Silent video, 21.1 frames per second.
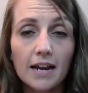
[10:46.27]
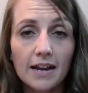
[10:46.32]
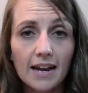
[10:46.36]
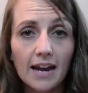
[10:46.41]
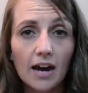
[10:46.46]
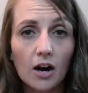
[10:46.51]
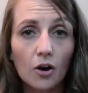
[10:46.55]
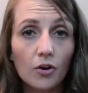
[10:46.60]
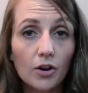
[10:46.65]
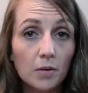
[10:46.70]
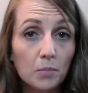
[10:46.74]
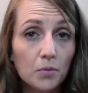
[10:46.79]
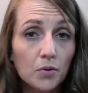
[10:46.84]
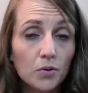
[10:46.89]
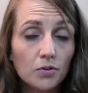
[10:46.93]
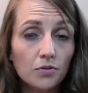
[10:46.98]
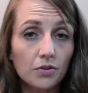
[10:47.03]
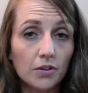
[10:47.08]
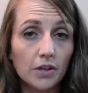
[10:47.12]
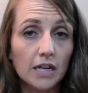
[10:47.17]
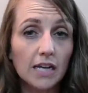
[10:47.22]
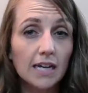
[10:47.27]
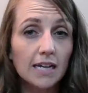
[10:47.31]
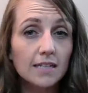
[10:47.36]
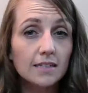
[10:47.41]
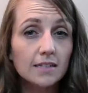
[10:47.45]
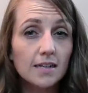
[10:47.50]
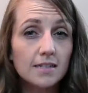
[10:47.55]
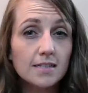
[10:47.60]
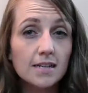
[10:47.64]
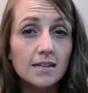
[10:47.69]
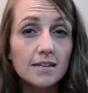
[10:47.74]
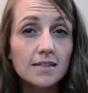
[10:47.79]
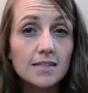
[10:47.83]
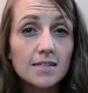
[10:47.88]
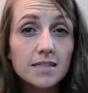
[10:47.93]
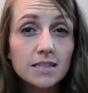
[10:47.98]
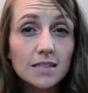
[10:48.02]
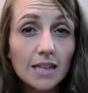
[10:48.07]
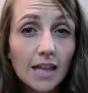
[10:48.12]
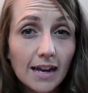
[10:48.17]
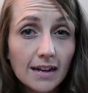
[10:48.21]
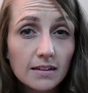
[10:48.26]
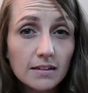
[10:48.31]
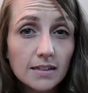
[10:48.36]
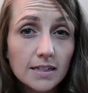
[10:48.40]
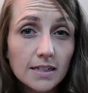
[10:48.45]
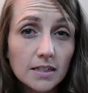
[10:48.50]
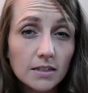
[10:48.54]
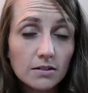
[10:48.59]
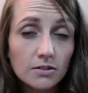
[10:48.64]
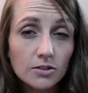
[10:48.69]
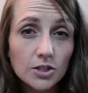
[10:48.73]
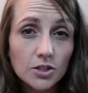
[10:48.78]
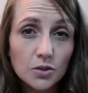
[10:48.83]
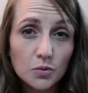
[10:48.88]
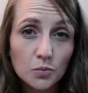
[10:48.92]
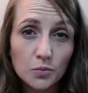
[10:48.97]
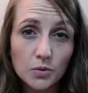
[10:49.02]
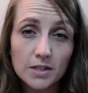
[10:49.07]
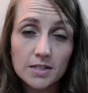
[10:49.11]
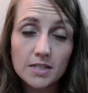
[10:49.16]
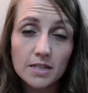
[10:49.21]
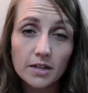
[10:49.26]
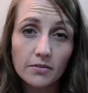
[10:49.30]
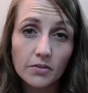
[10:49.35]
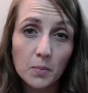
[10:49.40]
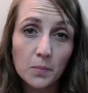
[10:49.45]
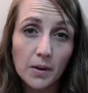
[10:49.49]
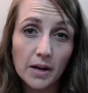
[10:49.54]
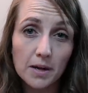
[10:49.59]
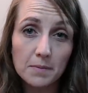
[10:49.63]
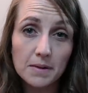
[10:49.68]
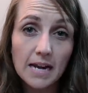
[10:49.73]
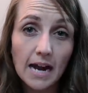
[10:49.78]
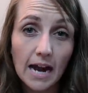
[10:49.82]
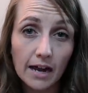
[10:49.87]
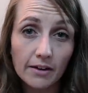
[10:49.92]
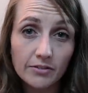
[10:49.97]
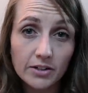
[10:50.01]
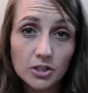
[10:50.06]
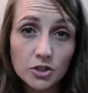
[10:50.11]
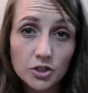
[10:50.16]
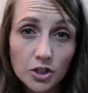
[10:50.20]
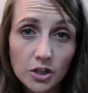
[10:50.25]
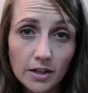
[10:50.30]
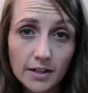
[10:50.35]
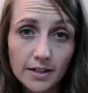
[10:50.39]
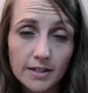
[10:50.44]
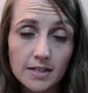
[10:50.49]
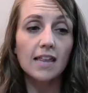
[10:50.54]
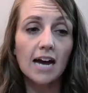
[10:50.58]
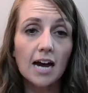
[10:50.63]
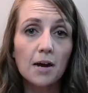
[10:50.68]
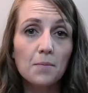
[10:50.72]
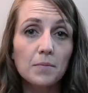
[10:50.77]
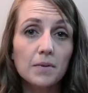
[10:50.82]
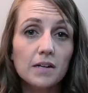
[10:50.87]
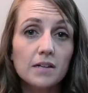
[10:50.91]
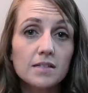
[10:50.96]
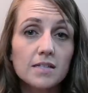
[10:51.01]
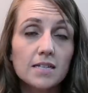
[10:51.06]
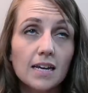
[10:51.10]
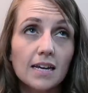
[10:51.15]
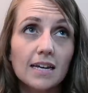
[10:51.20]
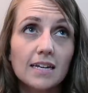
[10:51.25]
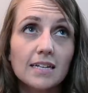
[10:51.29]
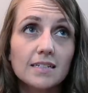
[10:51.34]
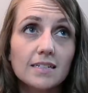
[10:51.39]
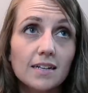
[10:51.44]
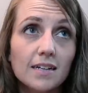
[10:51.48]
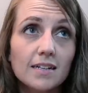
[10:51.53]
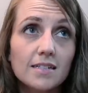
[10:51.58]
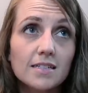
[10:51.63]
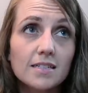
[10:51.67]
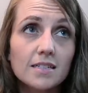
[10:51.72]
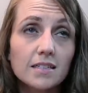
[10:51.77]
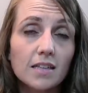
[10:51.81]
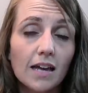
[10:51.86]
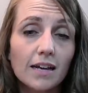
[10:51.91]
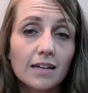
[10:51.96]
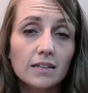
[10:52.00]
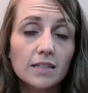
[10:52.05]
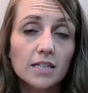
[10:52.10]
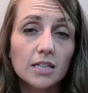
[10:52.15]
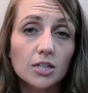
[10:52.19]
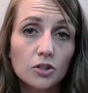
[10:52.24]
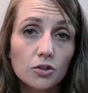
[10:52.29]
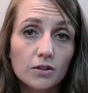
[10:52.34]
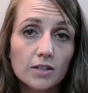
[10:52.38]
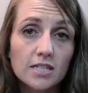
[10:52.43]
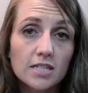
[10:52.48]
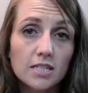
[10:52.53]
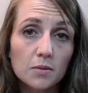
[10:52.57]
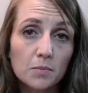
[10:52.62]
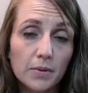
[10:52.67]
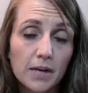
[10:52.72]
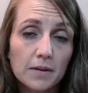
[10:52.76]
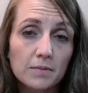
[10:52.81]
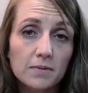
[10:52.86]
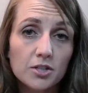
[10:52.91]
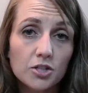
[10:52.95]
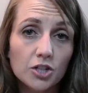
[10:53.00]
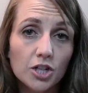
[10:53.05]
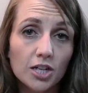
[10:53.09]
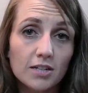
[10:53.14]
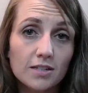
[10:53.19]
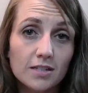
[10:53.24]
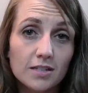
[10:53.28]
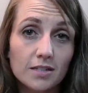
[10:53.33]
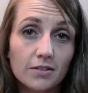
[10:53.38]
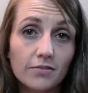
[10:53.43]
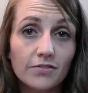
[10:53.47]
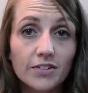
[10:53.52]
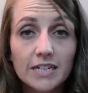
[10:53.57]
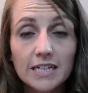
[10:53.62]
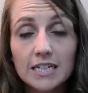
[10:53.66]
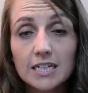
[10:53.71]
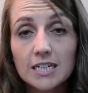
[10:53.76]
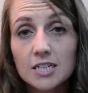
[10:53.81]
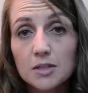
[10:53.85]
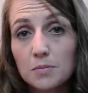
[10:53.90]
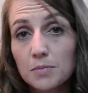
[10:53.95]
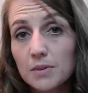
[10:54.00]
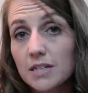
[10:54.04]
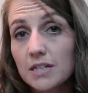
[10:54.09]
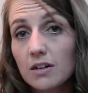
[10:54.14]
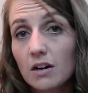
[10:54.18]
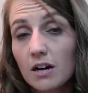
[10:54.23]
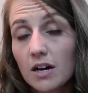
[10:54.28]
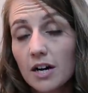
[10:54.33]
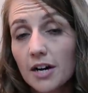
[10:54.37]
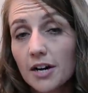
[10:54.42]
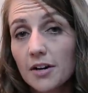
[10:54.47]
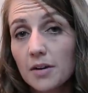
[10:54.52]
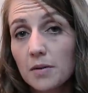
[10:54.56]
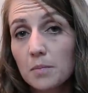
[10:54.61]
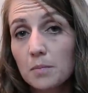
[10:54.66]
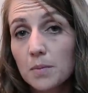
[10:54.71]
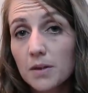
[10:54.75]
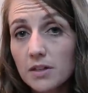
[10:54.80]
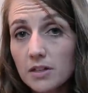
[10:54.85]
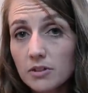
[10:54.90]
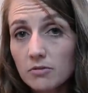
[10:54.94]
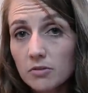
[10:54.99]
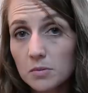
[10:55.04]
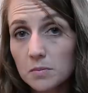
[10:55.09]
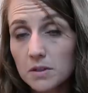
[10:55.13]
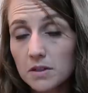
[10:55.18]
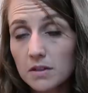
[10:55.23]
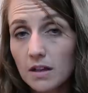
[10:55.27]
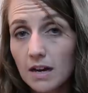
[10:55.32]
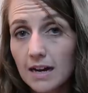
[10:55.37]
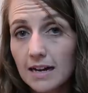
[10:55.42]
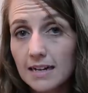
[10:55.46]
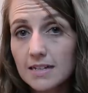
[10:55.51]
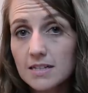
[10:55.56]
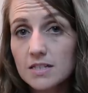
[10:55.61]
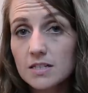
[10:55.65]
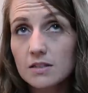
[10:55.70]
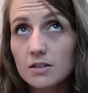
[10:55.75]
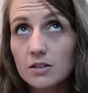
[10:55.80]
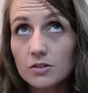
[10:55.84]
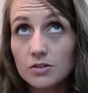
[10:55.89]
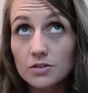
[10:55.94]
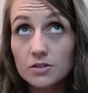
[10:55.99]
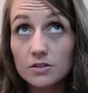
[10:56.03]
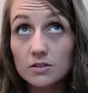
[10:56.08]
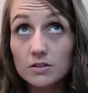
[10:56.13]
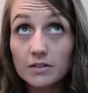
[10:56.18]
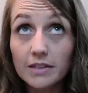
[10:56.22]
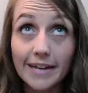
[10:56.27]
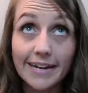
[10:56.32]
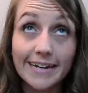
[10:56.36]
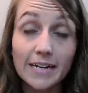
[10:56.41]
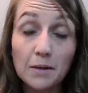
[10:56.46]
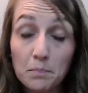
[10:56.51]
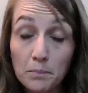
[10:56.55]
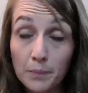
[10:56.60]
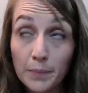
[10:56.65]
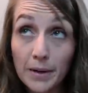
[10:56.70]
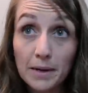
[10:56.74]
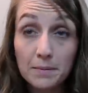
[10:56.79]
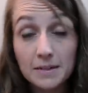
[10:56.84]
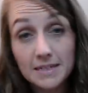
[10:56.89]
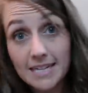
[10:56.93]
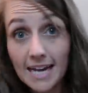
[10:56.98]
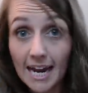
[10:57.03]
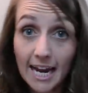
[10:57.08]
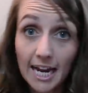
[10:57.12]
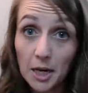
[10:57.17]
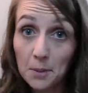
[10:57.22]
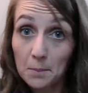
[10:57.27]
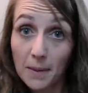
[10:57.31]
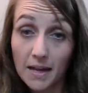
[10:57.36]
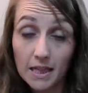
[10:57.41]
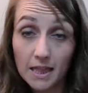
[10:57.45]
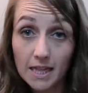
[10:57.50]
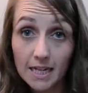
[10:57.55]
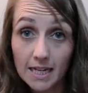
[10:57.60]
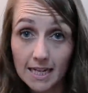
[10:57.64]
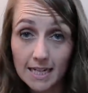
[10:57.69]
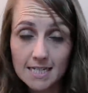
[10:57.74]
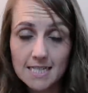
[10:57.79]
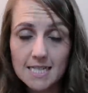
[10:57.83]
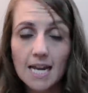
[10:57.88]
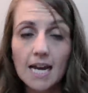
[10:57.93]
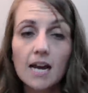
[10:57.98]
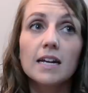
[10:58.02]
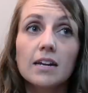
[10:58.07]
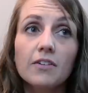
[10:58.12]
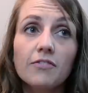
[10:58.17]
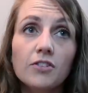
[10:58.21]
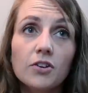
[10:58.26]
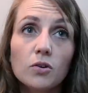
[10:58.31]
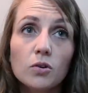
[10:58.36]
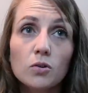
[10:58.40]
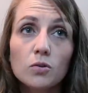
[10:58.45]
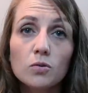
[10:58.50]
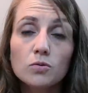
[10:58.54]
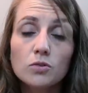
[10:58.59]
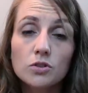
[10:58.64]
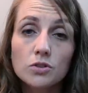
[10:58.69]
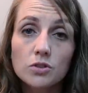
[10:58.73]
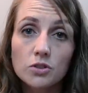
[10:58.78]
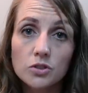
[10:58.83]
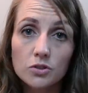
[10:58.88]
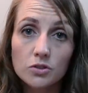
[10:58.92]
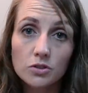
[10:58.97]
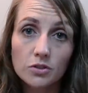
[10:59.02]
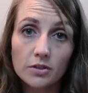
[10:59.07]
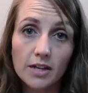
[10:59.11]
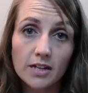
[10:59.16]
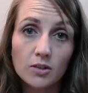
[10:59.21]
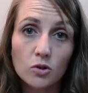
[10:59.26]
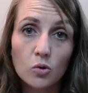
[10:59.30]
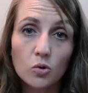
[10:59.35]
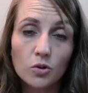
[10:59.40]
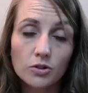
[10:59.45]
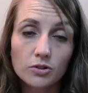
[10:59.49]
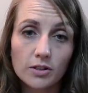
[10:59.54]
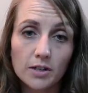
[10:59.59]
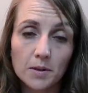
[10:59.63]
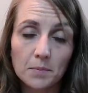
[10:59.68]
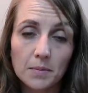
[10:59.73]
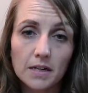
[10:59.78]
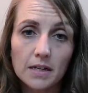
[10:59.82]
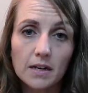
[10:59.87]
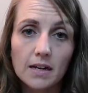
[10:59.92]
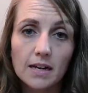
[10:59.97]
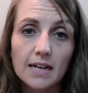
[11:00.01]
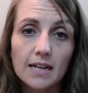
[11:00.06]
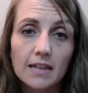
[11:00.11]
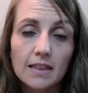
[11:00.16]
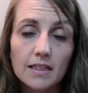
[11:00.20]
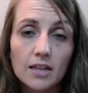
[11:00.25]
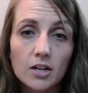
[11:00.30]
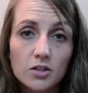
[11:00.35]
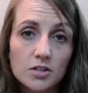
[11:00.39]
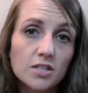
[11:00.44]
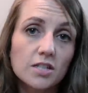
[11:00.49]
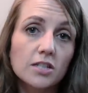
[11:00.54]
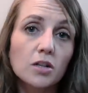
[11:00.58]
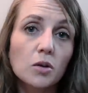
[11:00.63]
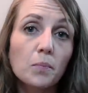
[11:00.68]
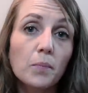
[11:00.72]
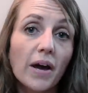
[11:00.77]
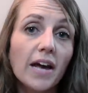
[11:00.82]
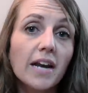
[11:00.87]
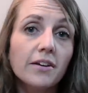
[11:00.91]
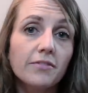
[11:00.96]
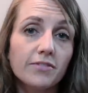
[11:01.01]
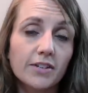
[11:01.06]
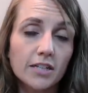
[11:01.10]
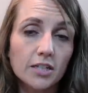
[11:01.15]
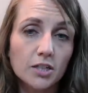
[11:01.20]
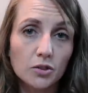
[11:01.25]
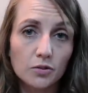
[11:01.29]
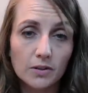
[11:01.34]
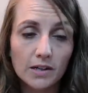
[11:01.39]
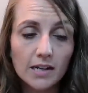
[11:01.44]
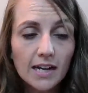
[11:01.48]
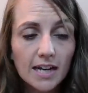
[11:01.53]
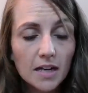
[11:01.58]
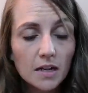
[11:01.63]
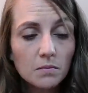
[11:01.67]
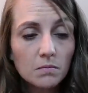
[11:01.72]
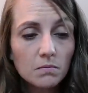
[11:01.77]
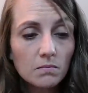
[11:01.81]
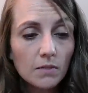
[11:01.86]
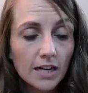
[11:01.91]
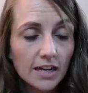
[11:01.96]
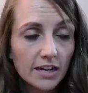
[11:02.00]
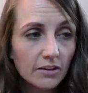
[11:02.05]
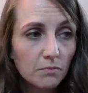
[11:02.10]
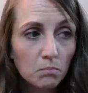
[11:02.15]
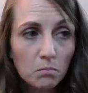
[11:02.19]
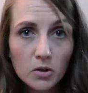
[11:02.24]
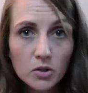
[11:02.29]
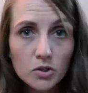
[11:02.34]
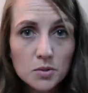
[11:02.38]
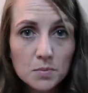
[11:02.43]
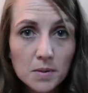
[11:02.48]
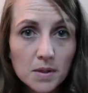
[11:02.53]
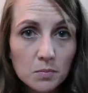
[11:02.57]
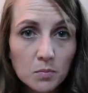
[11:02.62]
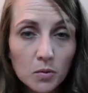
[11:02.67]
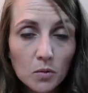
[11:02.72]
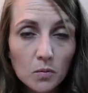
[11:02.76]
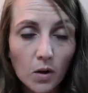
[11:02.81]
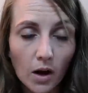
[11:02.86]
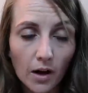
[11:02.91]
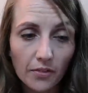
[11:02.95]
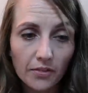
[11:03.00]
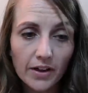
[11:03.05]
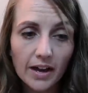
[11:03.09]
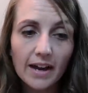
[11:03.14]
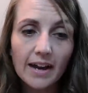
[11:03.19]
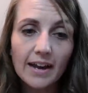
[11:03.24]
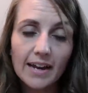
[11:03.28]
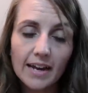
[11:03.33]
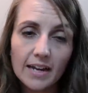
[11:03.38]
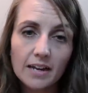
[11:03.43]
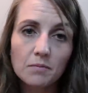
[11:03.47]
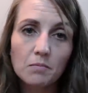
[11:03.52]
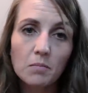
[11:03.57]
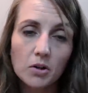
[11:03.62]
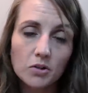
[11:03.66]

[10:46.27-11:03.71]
Now, importantly, it does slightly increase the risk of the baby having jaundice. That means it does slightly increase the baby's chances of needing to be on bilirubin lights, those like baby tanning bed things, if you do delayed cord clamping there's still benefit to it and most people want that and